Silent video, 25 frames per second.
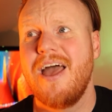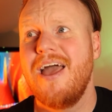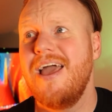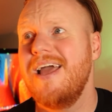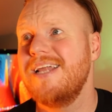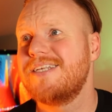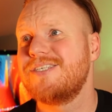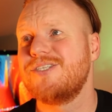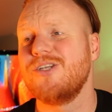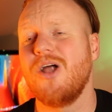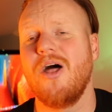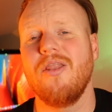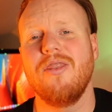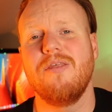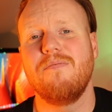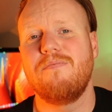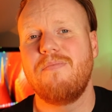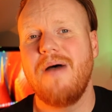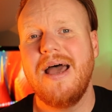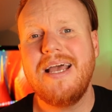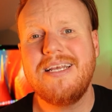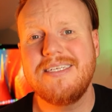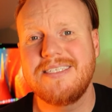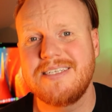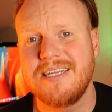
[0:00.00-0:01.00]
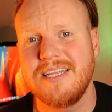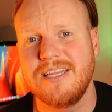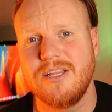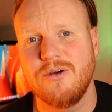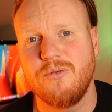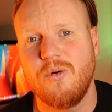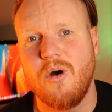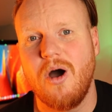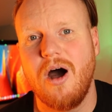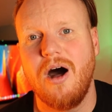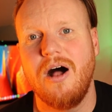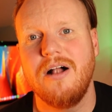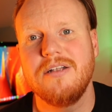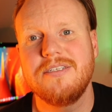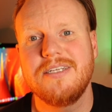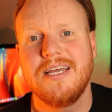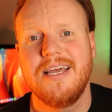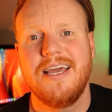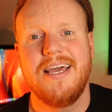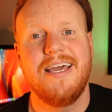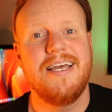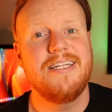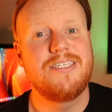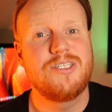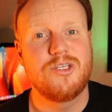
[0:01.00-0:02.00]
It's not the best in the world,
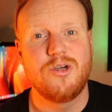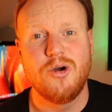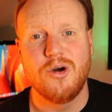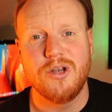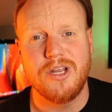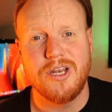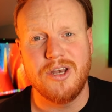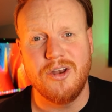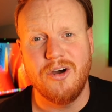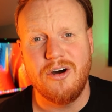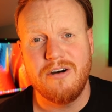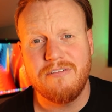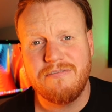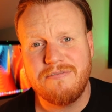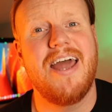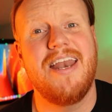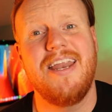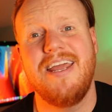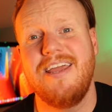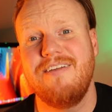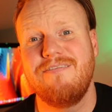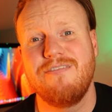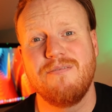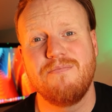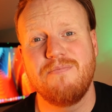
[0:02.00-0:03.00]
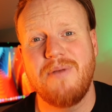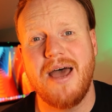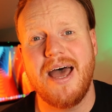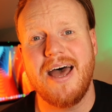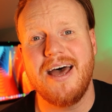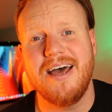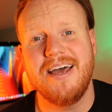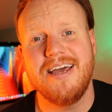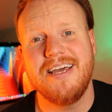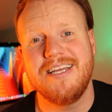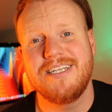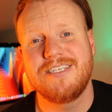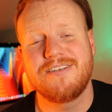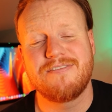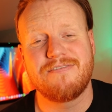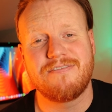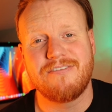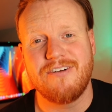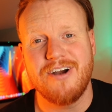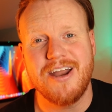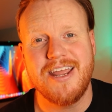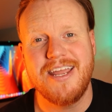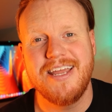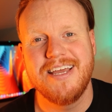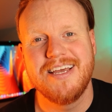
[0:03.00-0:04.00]
it's good enough, and even better, it's
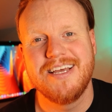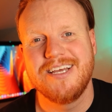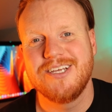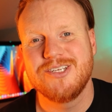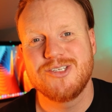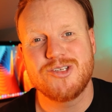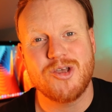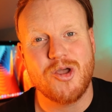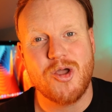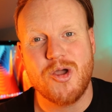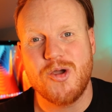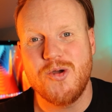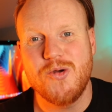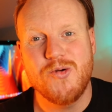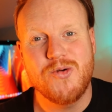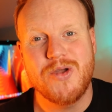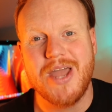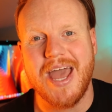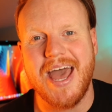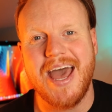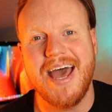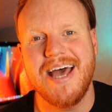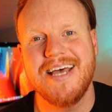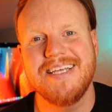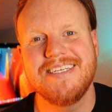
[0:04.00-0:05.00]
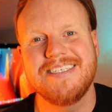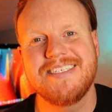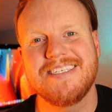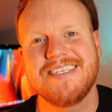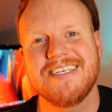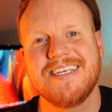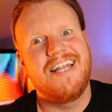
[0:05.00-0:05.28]
free, so who cares?